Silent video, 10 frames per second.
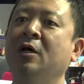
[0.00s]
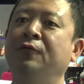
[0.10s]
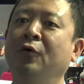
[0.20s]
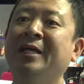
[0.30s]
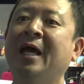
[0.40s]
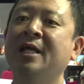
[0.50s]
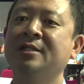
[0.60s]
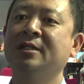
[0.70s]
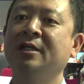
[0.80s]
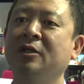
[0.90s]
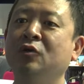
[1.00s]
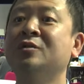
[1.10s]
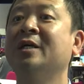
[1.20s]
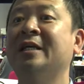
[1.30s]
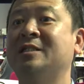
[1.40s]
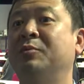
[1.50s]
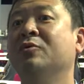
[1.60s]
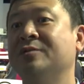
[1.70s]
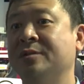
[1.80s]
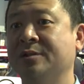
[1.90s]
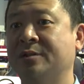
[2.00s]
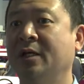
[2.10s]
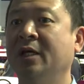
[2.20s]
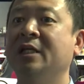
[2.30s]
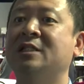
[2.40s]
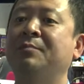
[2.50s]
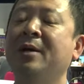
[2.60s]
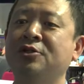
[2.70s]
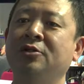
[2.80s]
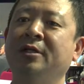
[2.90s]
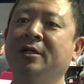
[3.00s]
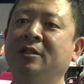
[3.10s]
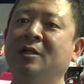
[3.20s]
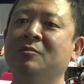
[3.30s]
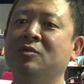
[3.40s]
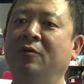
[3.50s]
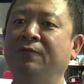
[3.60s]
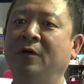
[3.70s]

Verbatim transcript: for enhancing user experiences, especially in terms of